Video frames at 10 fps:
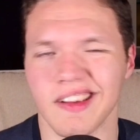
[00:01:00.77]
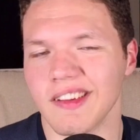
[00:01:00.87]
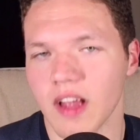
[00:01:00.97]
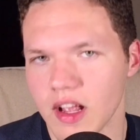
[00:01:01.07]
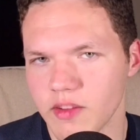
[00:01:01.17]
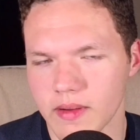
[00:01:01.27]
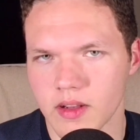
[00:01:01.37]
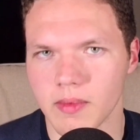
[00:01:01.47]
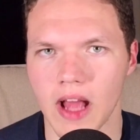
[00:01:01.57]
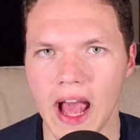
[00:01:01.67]
expected
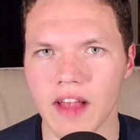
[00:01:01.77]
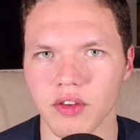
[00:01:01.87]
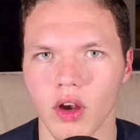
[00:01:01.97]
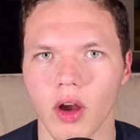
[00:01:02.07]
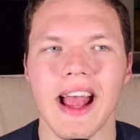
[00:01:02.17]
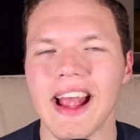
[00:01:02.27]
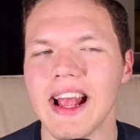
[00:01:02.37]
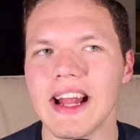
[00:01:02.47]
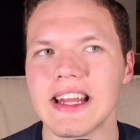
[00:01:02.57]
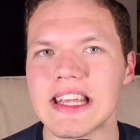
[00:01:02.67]
him to ask her,
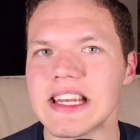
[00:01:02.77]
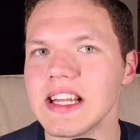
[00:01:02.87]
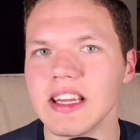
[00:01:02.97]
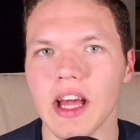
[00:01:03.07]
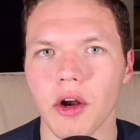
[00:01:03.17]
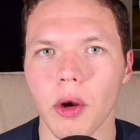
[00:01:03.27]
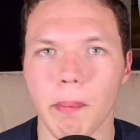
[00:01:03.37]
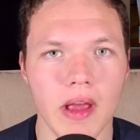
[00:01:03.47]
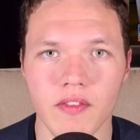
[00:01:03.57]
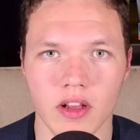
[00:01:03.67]
and he didn't let her
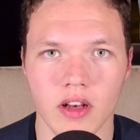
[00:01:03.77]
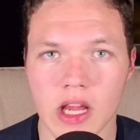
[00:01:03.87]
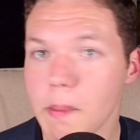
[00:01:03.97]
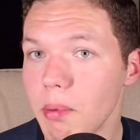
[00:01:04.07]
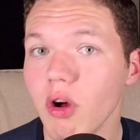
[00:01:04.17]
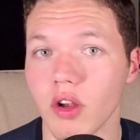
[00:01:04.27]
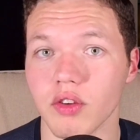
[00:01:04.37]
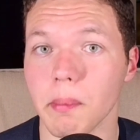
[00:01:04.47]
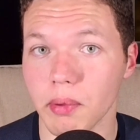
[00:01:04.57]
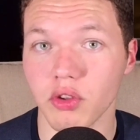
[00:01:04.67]
pivot. He
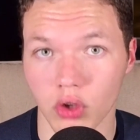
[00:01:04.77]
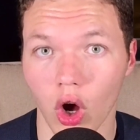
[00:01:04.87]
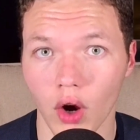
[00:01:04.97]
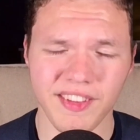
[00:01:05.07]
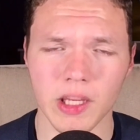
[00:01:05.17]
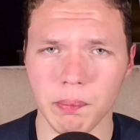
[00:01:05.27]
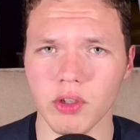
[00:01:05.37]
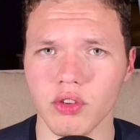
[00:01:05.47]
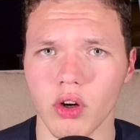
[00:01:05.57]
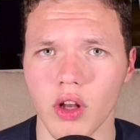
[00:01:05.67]
pushed and pushed hard. He
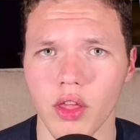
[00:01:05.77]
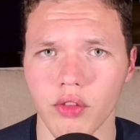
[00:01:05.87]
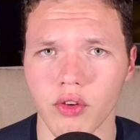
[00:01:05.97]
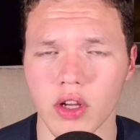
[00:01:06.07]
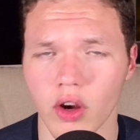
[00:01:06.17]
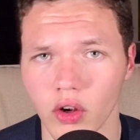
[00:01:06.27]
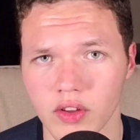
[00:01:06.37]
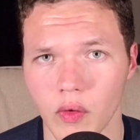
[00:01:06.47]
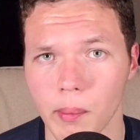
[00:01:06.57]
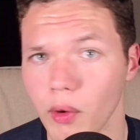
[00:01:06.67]
pushed her on the 3 girls
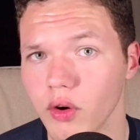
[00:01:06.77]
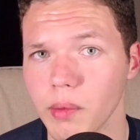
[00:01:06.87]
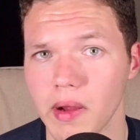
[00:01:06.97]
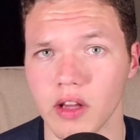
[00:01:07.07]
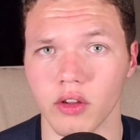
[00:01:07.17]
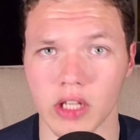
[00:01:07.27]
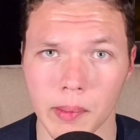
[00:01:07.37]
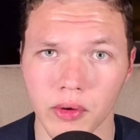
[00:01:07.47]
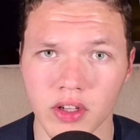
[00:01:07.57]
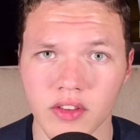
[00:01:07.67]
that were murdered by illegal
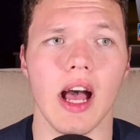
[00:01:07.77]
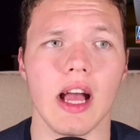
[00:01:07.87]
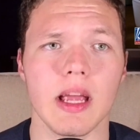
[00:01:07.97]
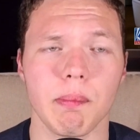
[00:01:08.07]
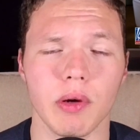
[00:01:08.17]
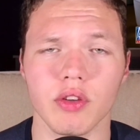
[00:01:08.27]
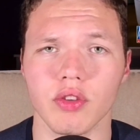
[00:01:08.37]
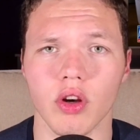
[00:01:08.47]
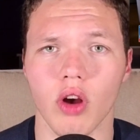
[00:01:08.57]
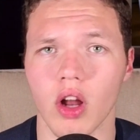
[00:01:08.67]
immigrants. He
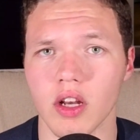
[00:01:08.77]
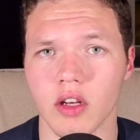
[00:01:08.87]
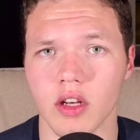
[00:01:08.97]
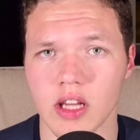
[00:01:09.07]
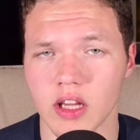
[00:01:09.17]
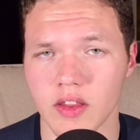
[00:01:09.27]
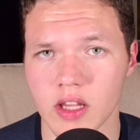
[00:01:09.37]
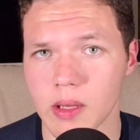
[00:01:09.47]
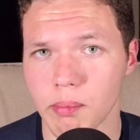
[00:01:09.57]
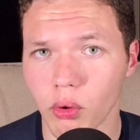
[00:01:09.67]
pushed her on
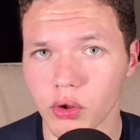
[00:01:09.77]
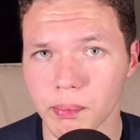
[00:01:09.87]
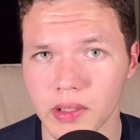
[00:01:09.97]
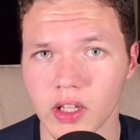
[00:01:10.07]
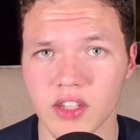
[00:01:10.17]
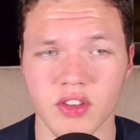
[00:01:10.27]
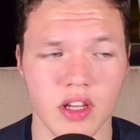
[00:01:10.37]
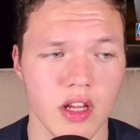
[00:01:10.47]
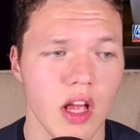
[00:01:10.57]
the border bill that she